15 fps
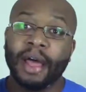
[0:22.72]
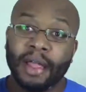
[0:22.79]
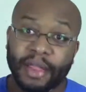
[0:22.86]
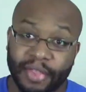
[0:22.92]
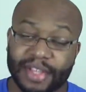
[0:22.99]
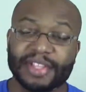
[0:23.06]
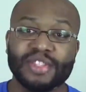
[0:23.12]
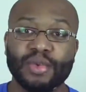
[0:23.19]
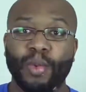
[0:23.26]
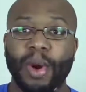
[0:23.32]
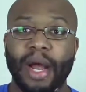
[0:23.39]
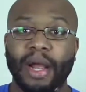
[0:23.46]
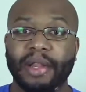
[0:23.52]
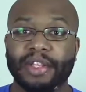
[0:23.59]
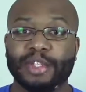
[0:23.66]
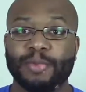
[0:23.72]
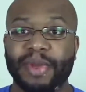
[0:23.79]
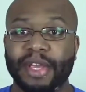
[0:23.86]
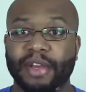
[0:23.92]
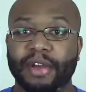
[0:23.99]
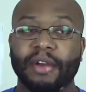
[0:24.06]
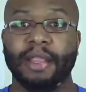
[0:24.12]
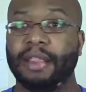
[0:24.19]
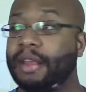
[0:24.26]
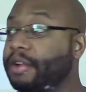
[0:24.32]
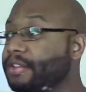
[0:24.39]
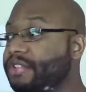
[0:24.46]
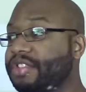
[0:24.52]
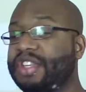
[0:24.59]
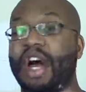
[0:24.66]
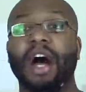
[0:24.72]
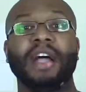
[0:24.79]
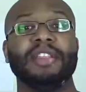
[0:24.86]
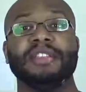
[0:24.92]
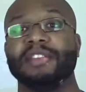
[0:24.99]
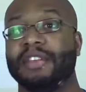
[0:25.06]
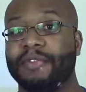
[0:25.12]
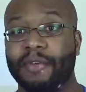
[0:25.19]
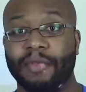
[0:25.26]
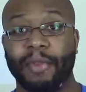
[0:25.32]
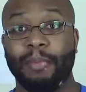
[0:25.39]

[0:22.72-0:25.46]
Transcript: This is a wireless speaker. There's tons of them.